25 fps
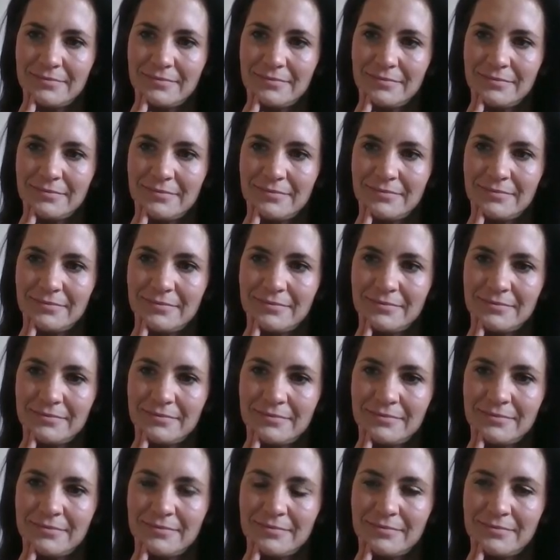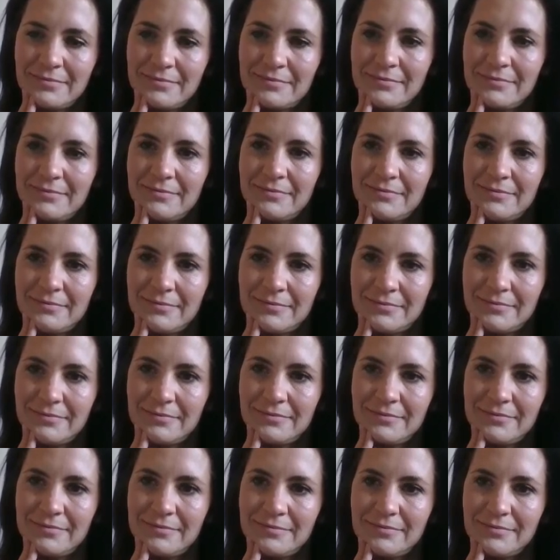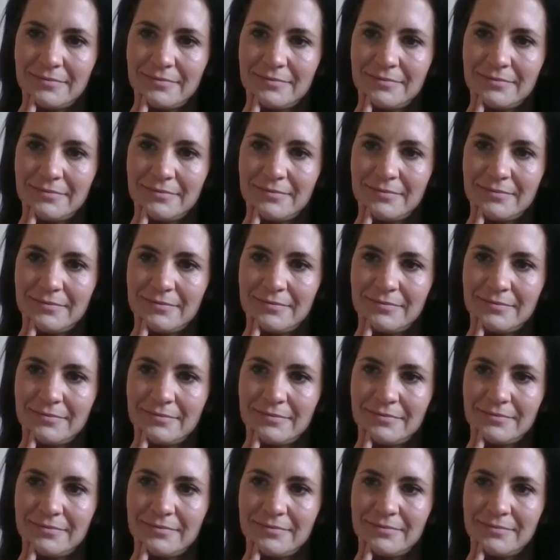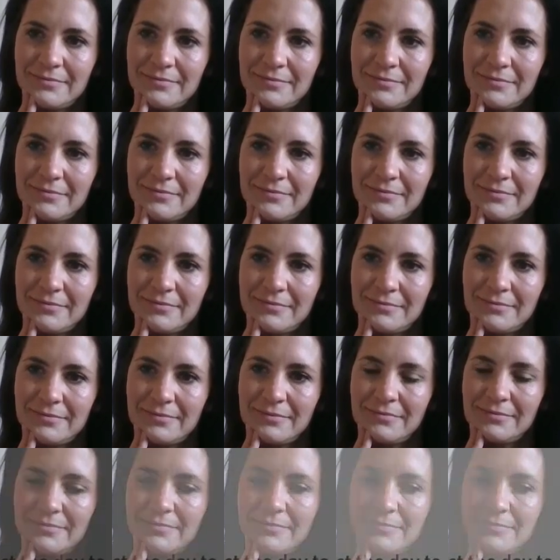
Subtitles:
The person shown says nothing.